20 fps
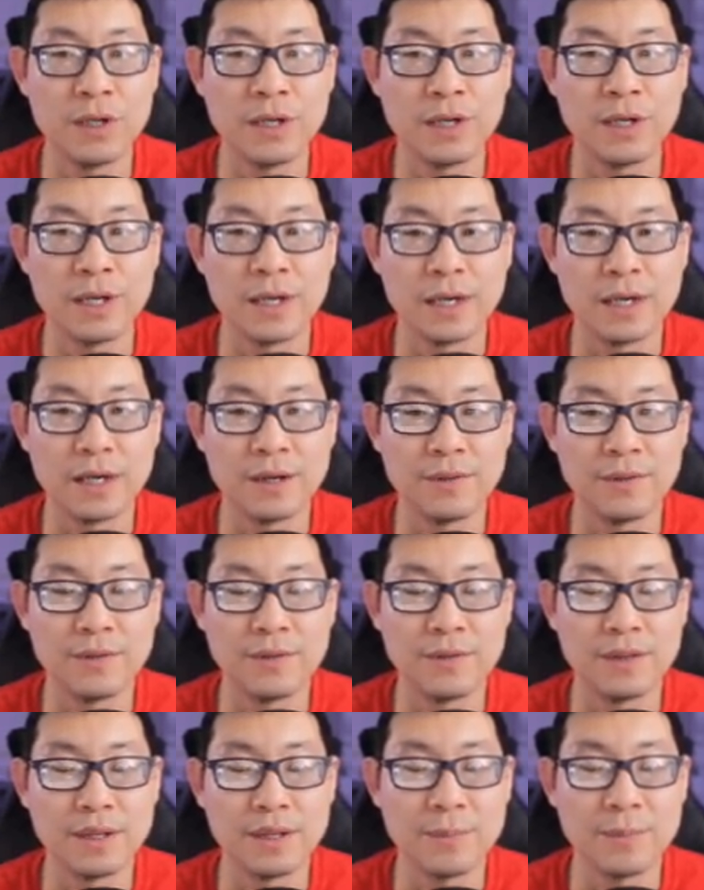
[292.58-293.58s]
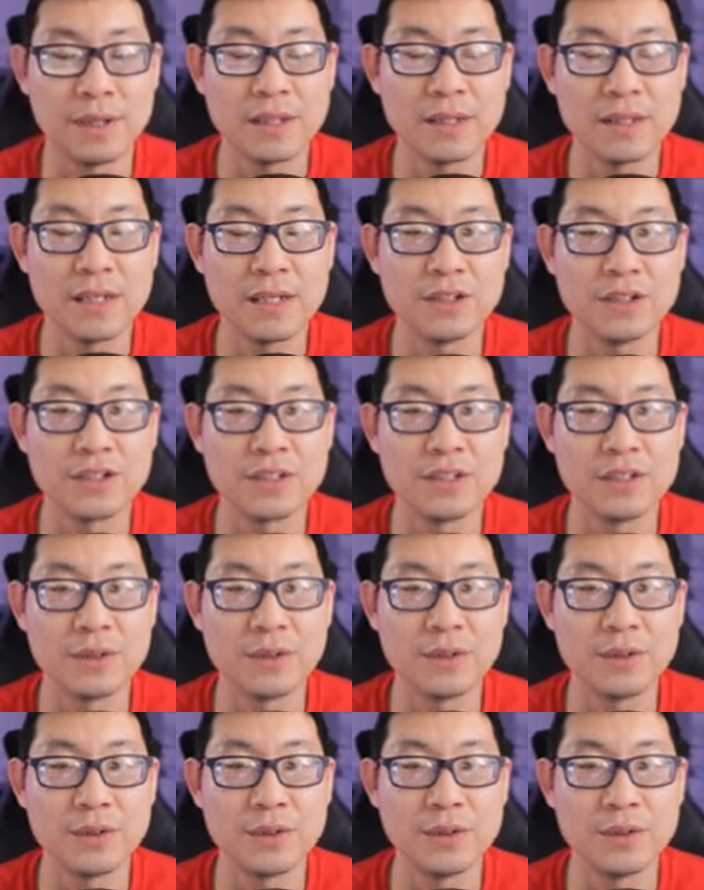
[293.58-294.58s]
the ability
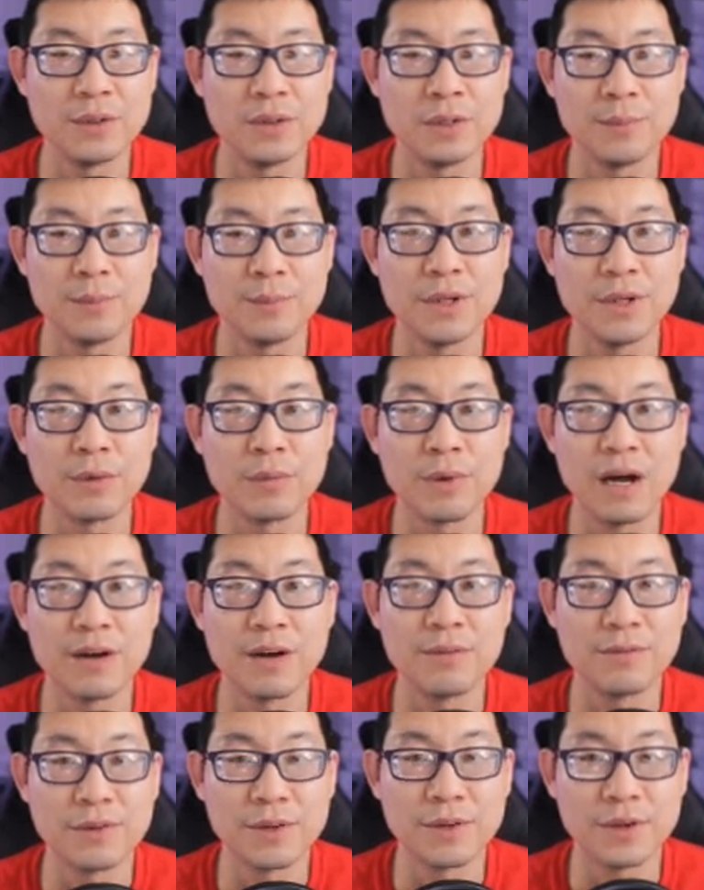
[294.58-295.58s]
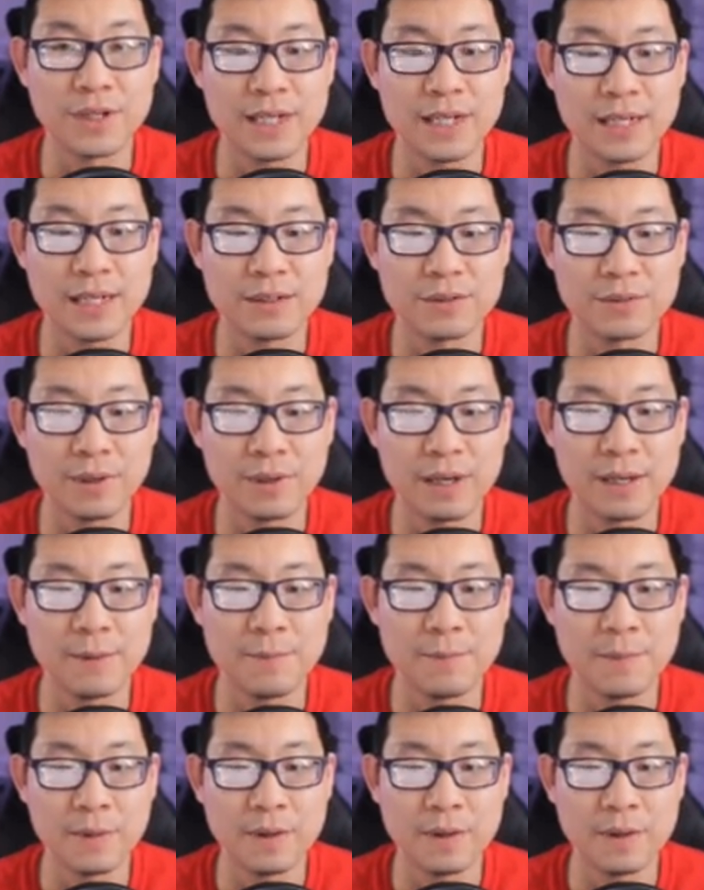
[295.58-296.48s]
to be around for their kids, right?